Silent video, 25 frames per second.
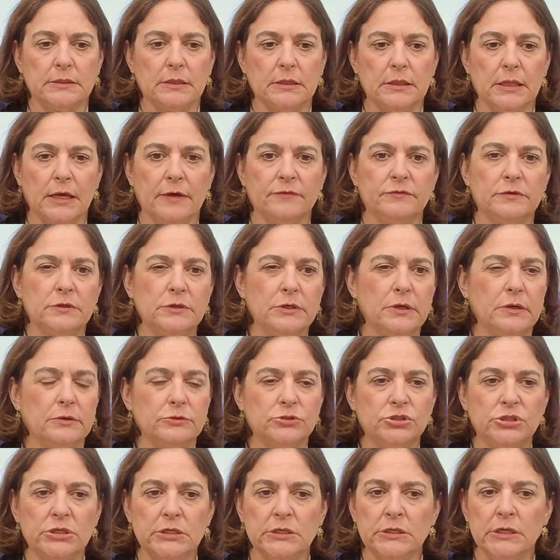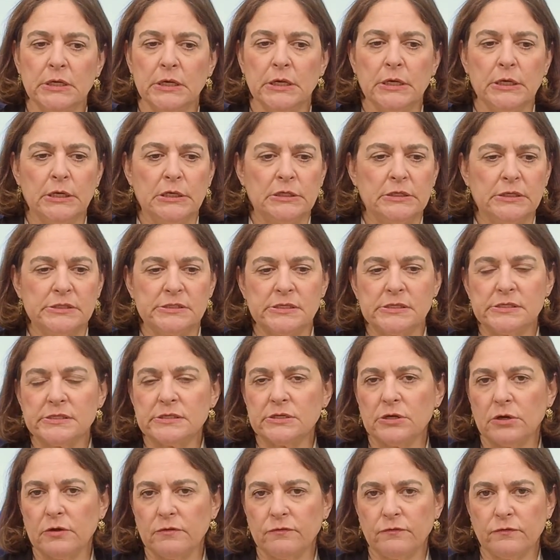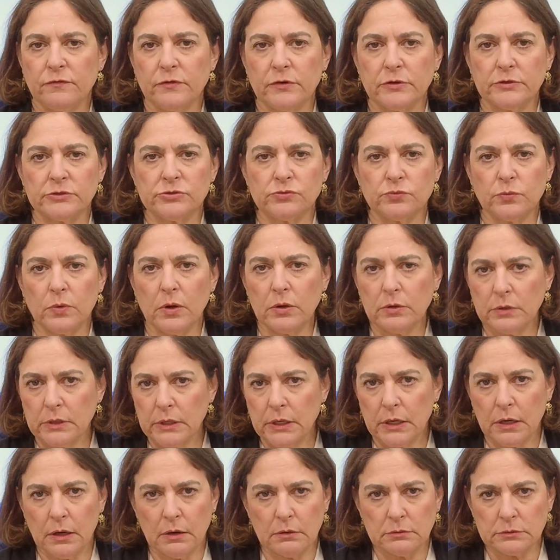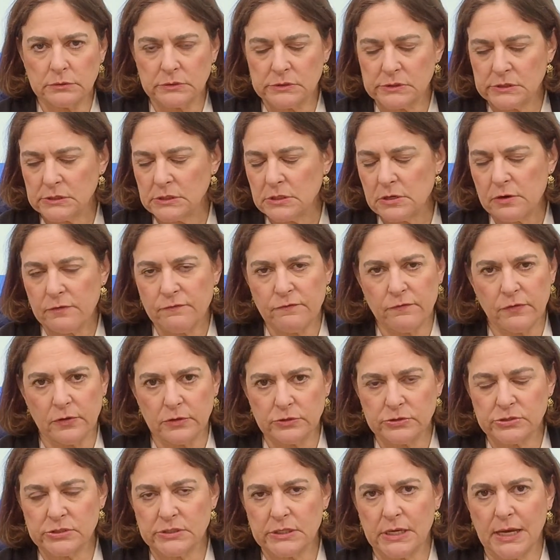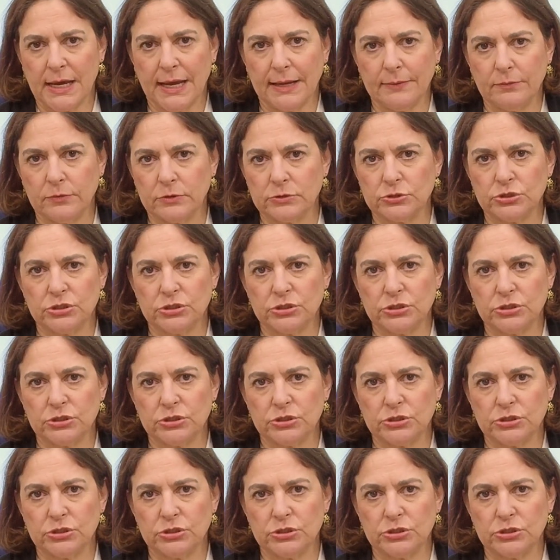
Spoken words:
the left. And this isn't her first rodeo. This isn't her first time where